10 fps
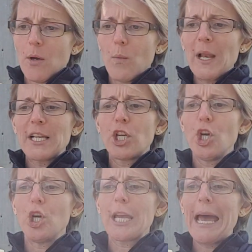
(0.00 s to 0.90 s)
"Will
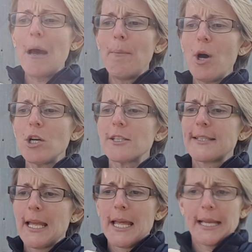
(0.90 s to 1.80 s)
cure cowpox,
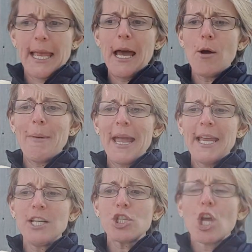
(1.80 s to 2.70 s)
cow
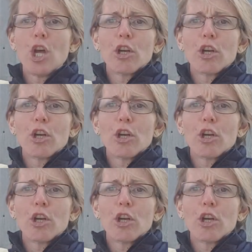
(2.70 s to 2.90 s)
mange,